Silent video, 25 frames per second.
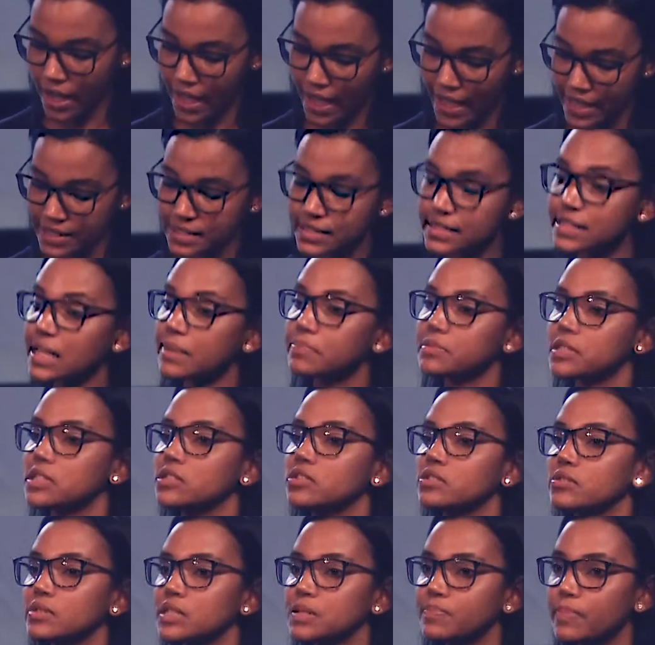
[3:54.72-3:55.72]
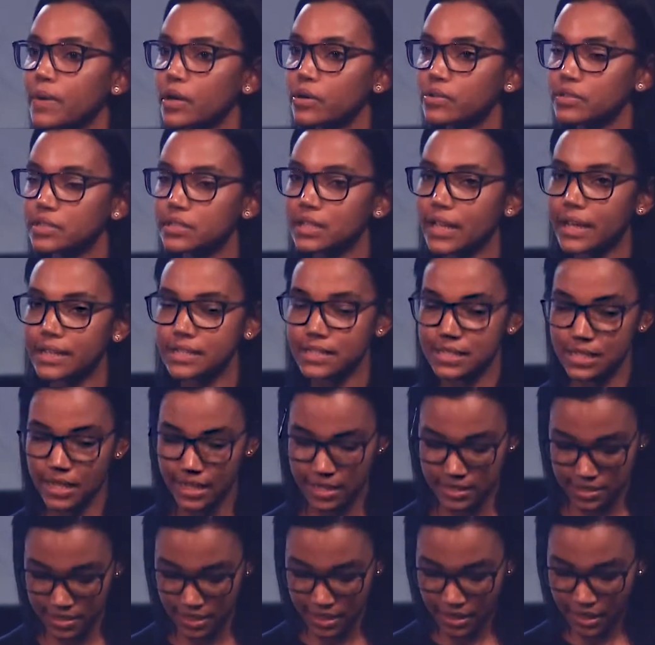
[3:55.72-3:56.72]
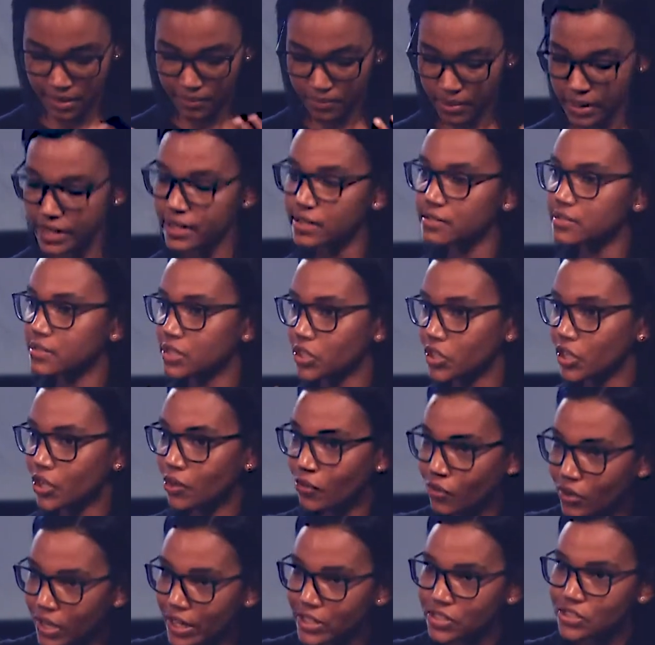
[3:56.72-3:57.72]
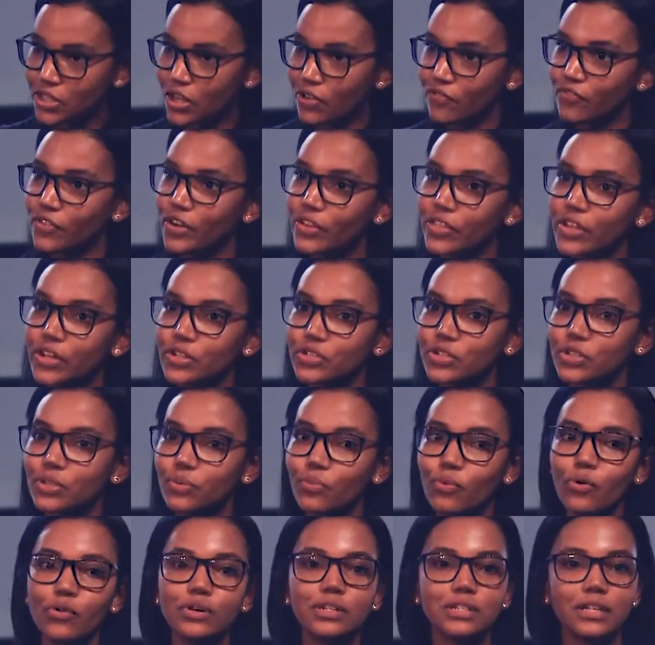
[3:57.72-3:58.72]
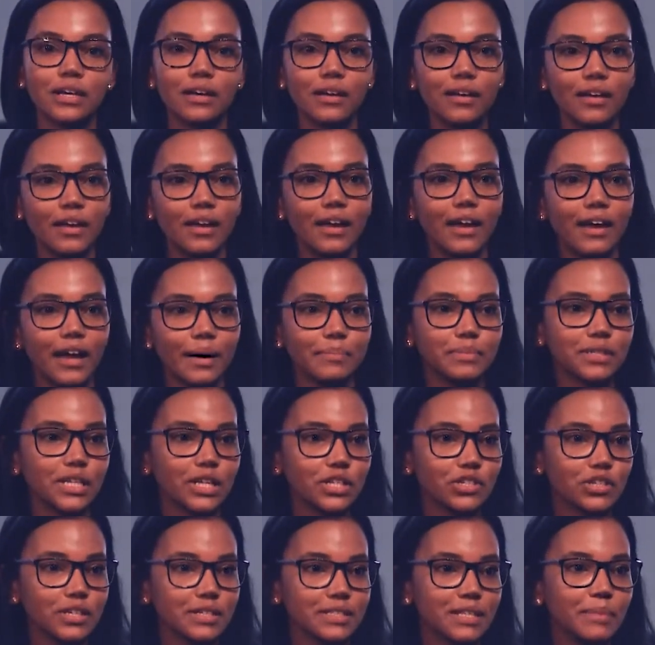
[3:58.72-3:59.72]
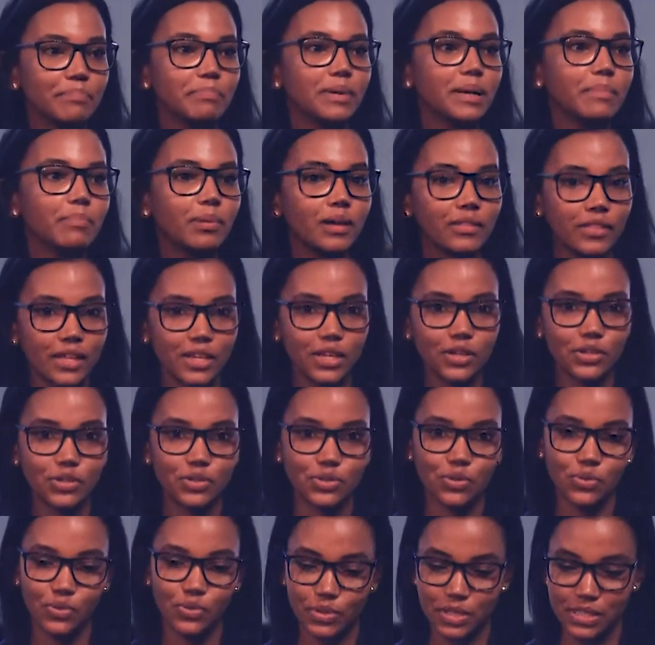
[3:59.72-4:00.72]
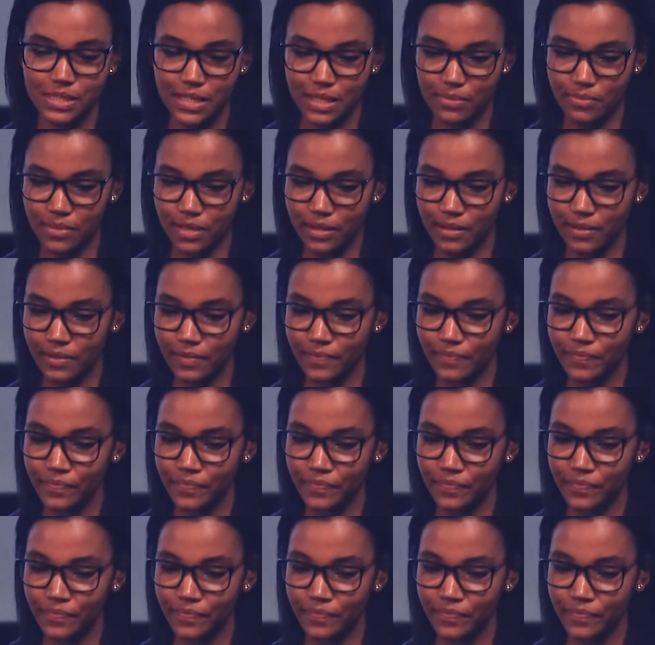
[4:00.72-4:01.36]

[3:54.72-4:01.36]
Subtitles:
and steps into his boat and says, please, you know, let's go further into the water. I'm teaching some people, they need to see me.